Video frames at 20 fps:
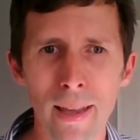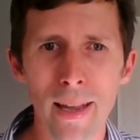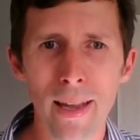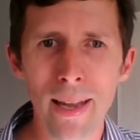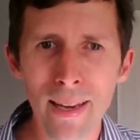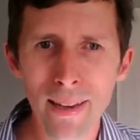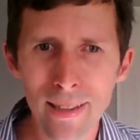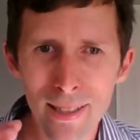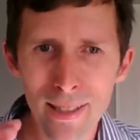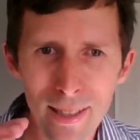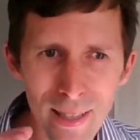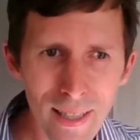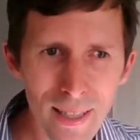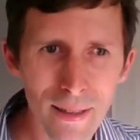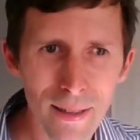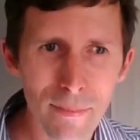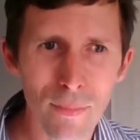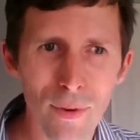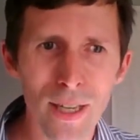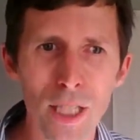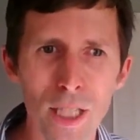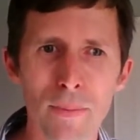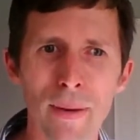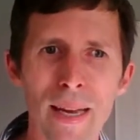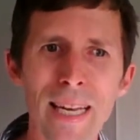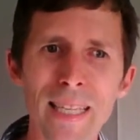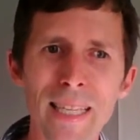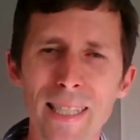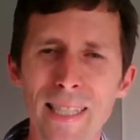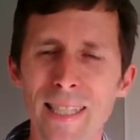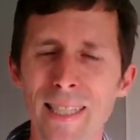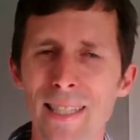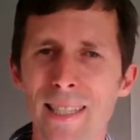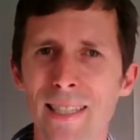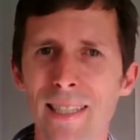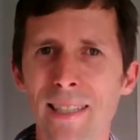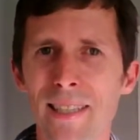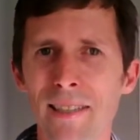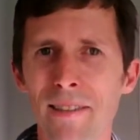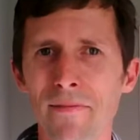and brings peace,
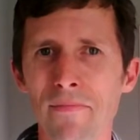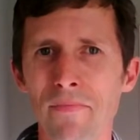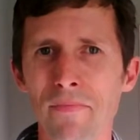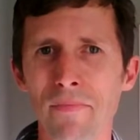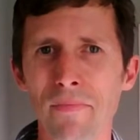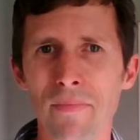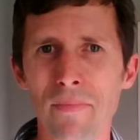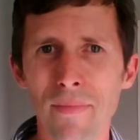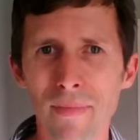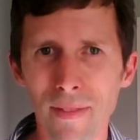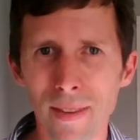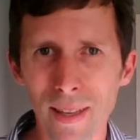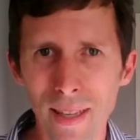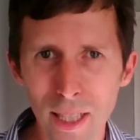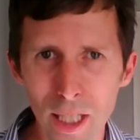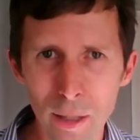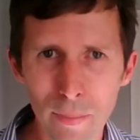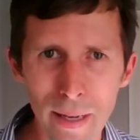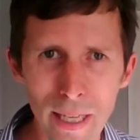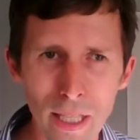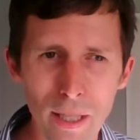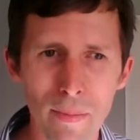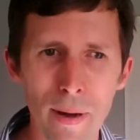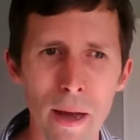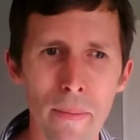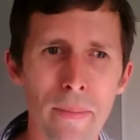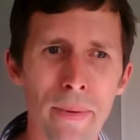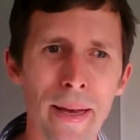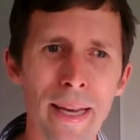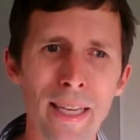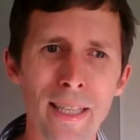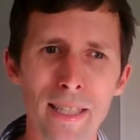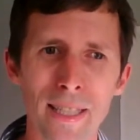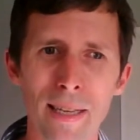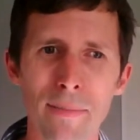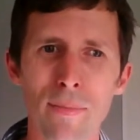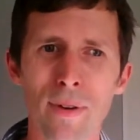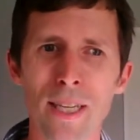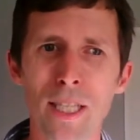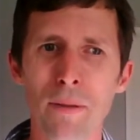and speaks about peace and
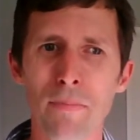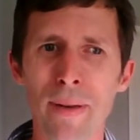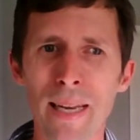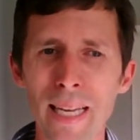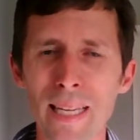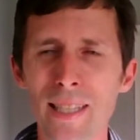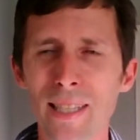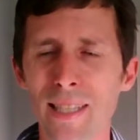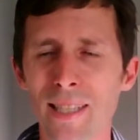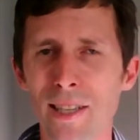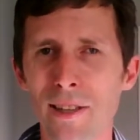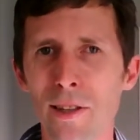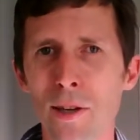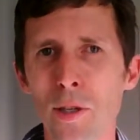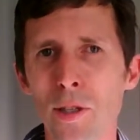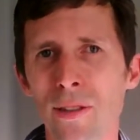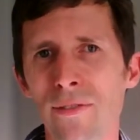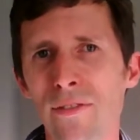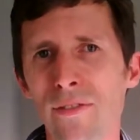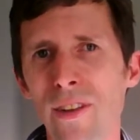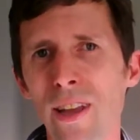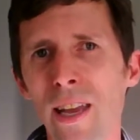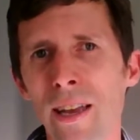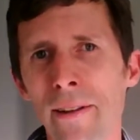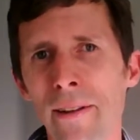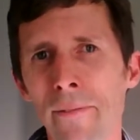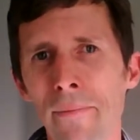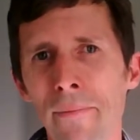brings peace to those in fear.